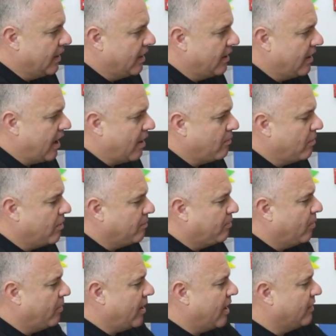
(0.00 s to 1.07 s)
I want to
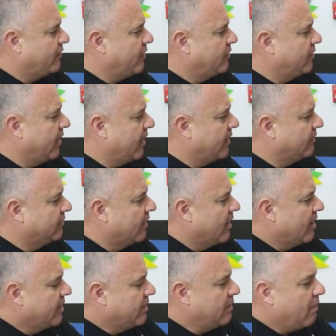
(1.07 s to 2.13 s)
point out a few things.
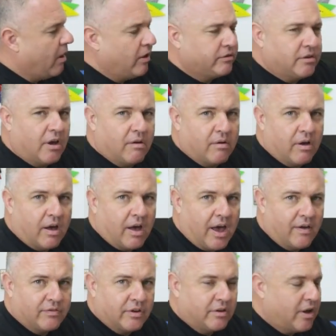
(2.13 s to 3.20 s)
You also
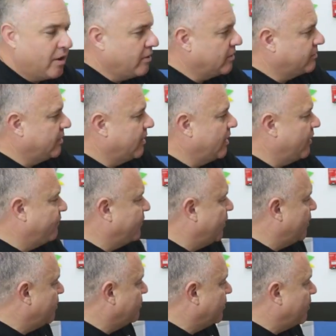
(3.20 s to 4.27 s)
have to notice that if
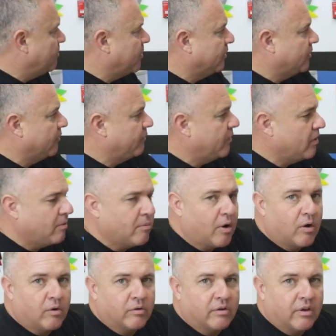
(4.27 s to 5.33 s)
you do put the film
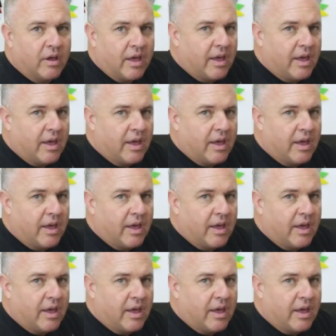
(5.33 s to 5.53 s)
on